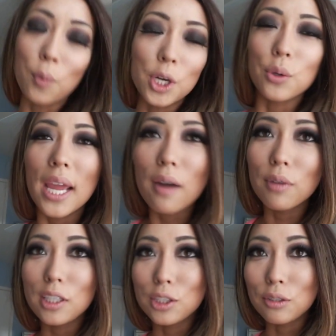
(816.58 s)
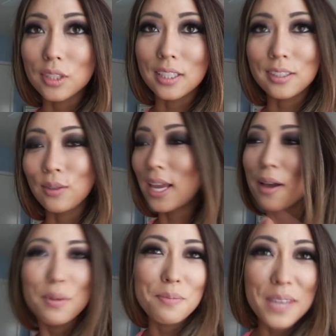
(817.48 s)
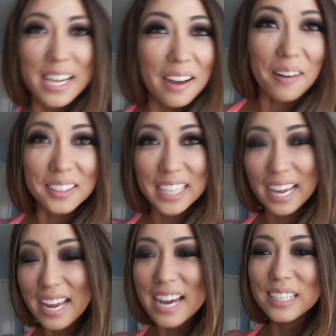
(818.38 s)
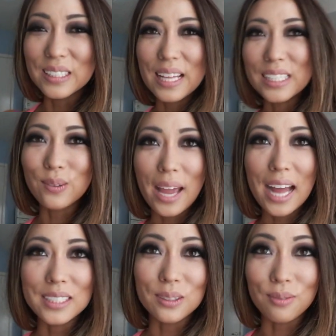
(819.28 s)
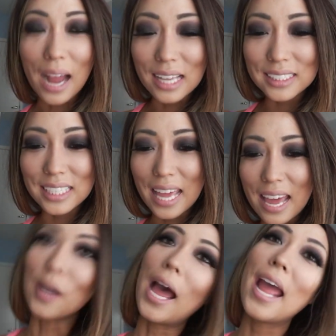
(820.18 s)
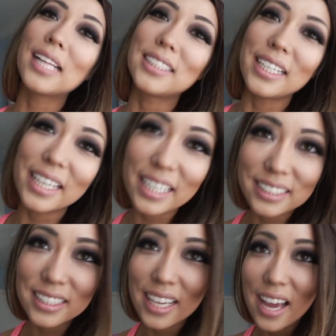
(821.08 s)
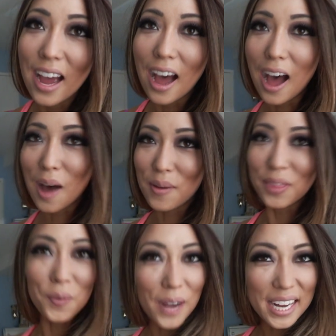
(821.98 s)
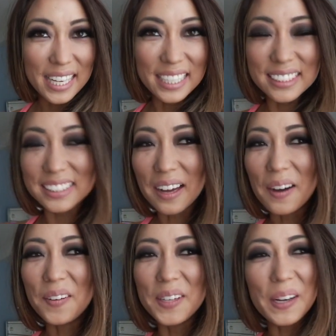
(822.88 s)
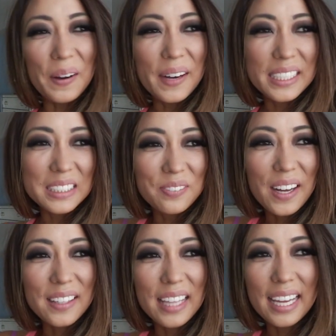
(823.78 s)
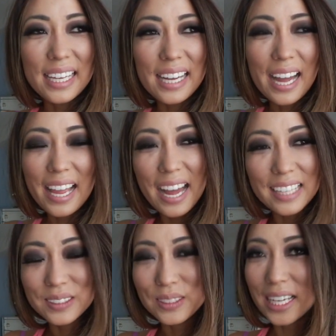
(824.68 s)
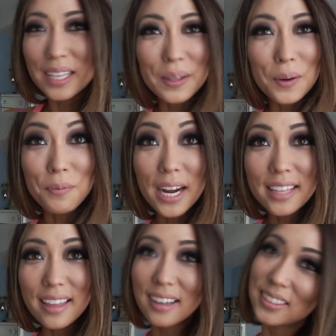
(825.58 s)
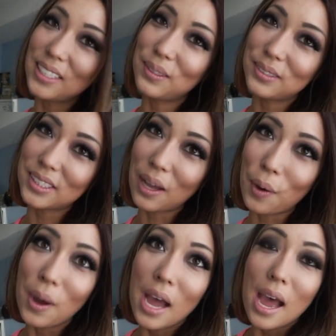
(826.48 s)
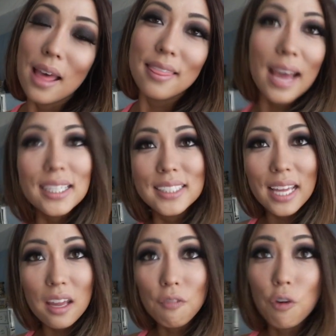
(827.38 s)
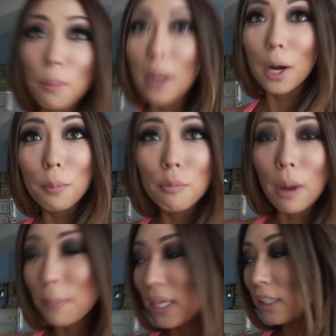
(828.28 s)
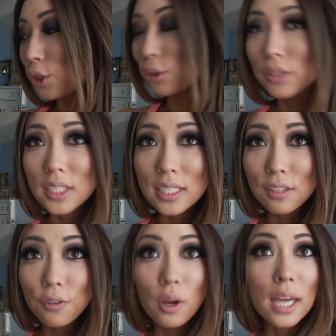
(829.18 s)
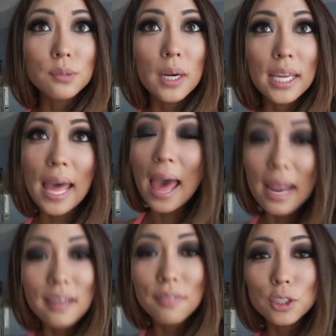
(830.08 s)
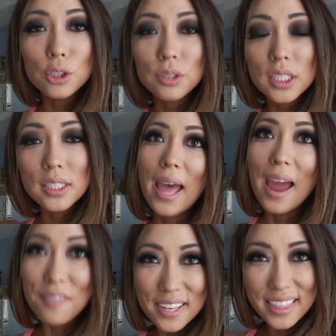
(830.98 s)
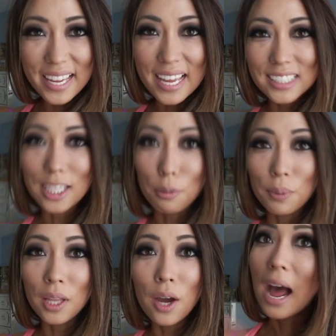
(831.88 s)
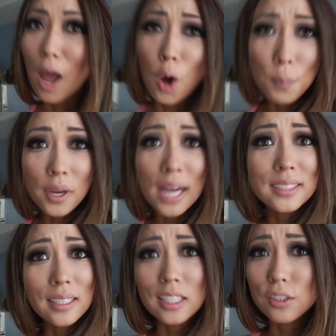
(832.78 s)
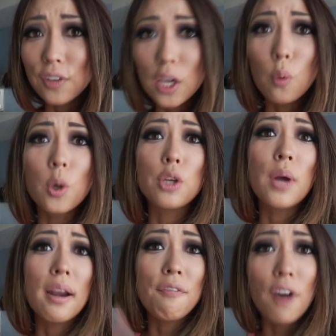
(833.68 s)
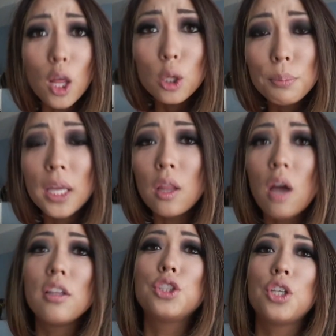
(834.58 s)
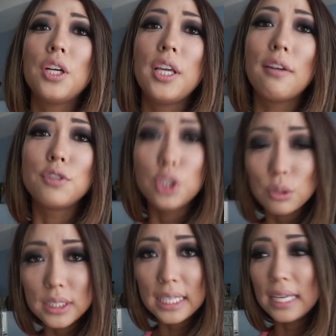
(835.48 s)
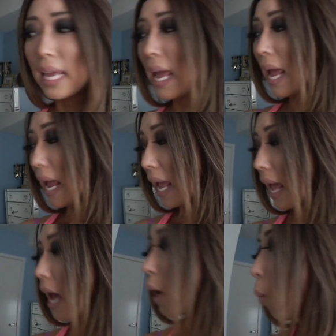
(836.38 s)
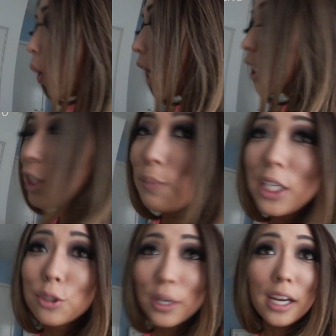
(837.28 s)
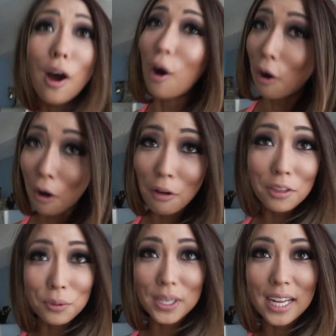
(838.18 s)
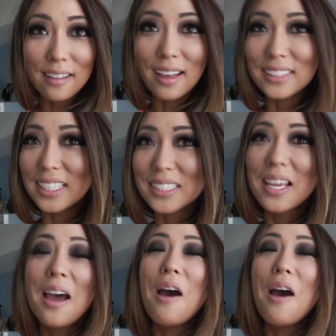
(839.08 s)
where you can't really juice because you can't be peeing all day. So that's why I had to rest and I had to eat um, at the wedding. So, you know, I just felt like I had to take a little break there too. So that's it for my Urban Remedy juices. If you guys want to get any of the juices, everything is linked below. I hope you guys like this video where you kind of followed me along the journey of juicing and watched me drink all the three day cleanses